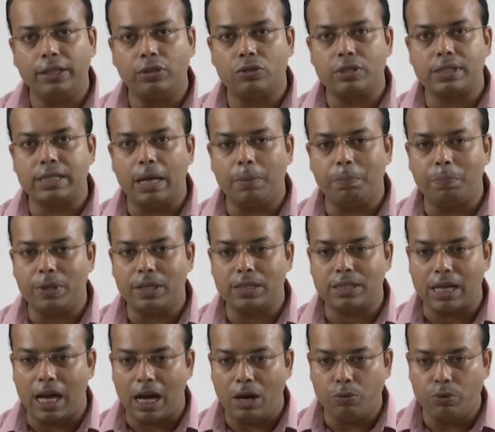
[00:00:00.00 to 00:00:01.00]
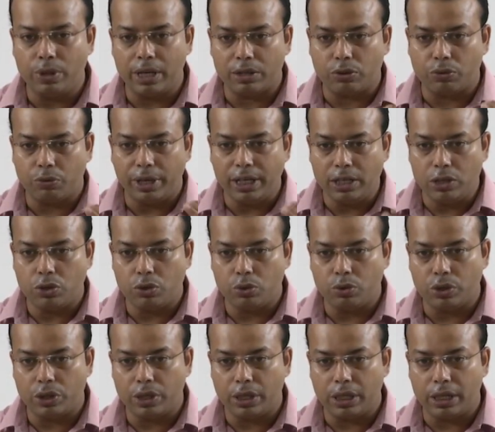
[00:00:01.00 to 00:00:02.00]
those samples, how we are going
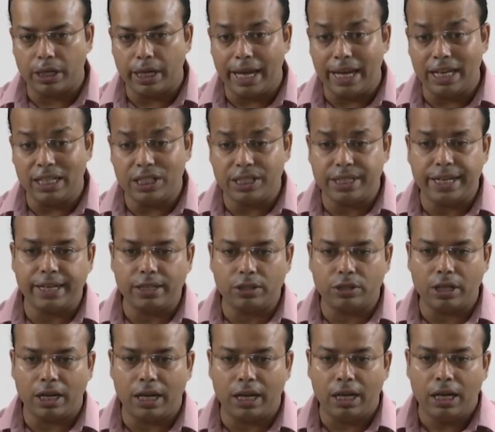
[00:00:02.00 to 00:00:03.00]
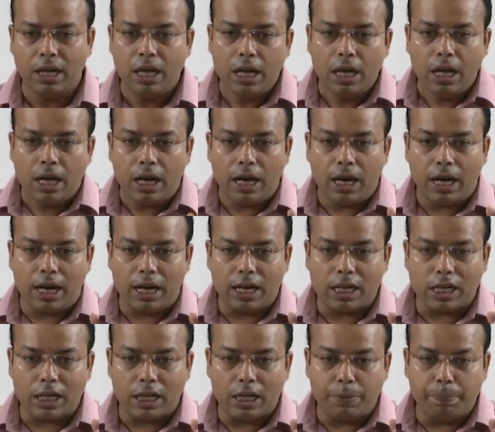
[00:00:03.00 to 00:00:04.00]
to agitate the
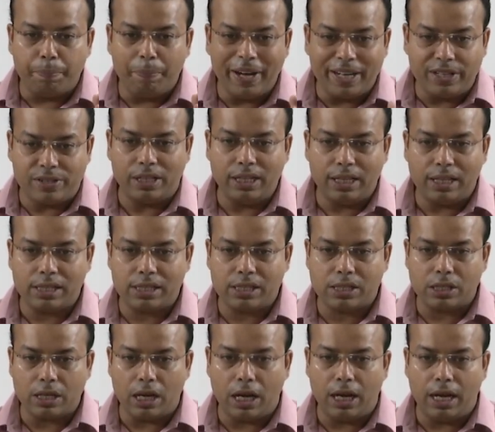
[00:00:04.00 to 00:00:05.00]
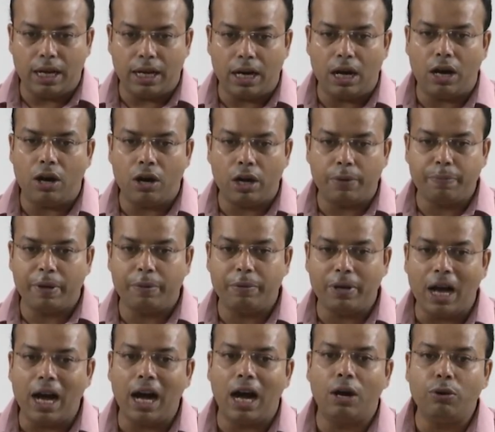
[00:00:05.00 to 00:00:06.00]
materials or maybe
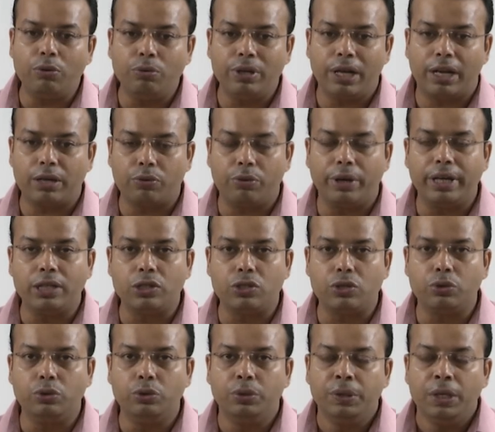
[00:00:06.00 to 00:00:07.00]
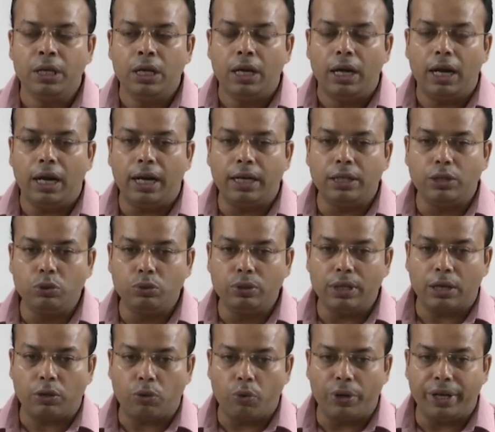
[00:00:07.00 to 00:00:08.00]
how we are going to do
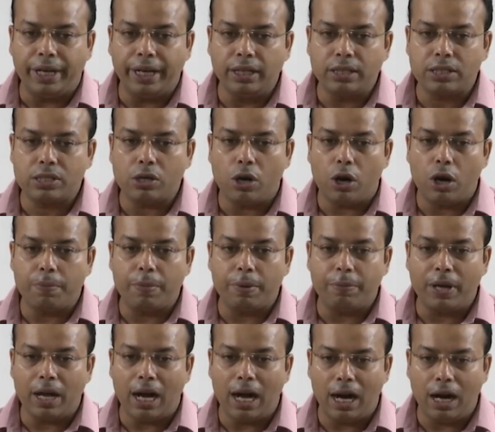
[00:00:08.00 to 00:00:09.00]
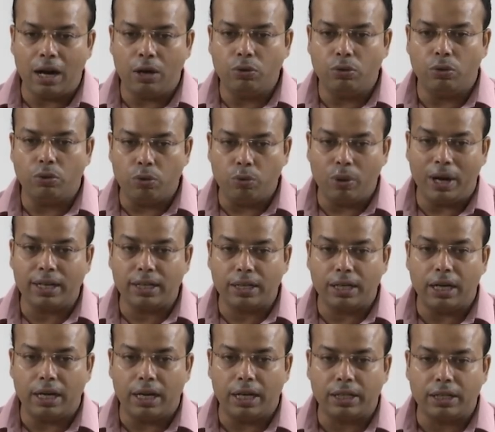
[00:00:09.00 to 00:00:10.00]
the coatings or maybe how what
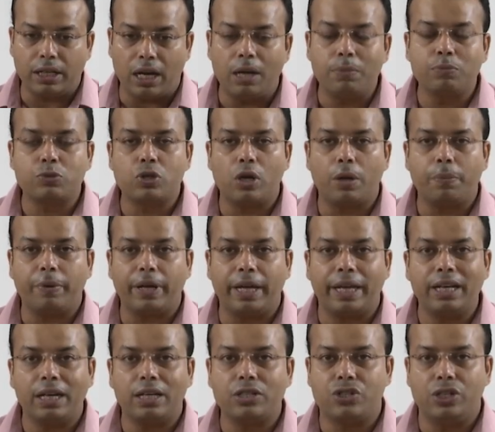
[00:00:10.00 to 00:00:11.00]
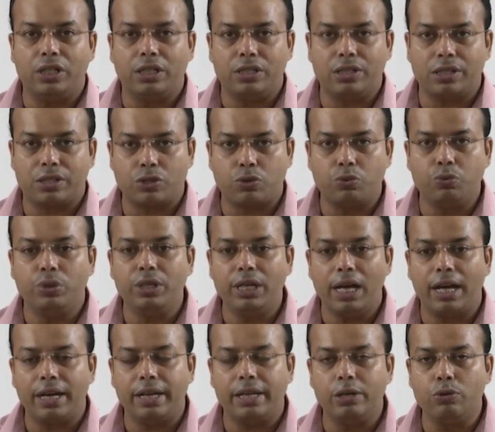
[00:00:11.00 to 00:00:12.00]
terms of energy just we
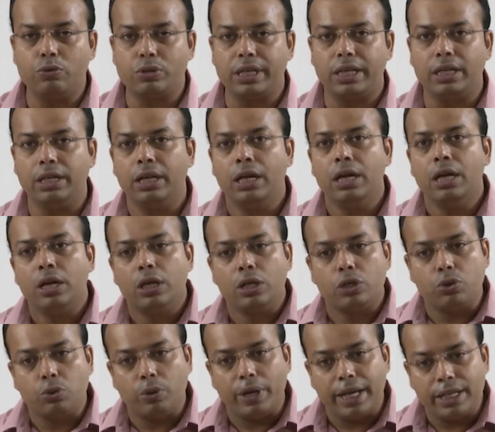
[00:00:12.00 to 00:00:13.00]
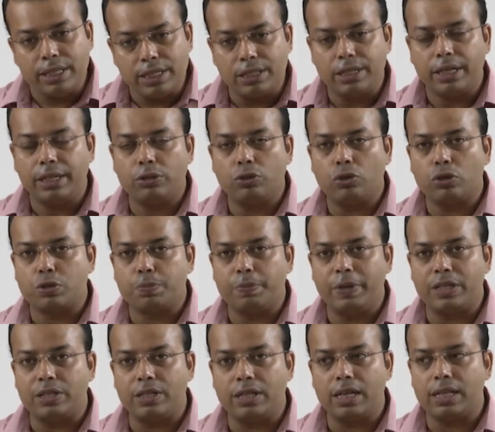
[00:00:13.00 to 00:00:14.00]
are using to agitate those
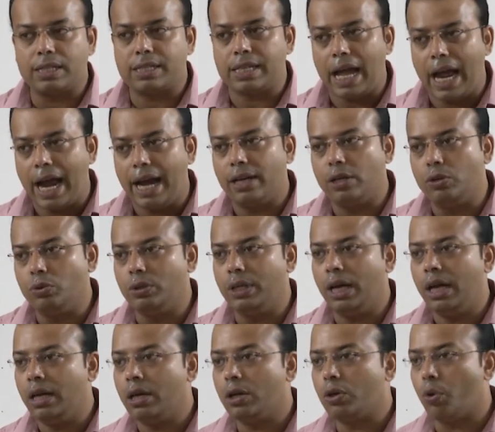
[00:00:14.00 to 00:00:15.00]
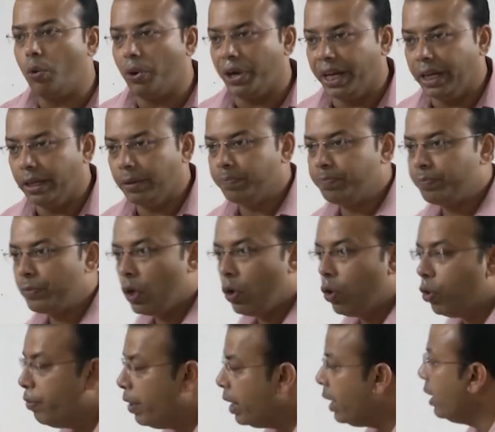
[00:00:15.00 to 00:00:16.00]
materials and do the coating
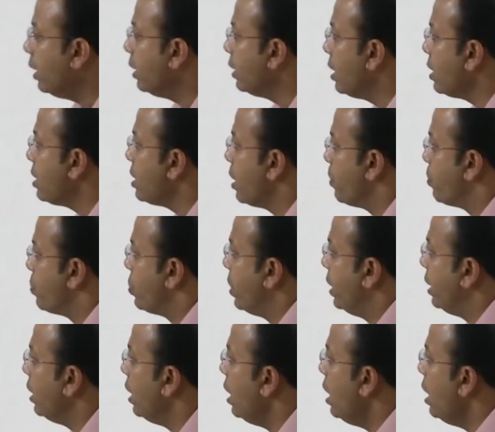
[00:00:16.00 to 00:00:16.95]
over the substrate.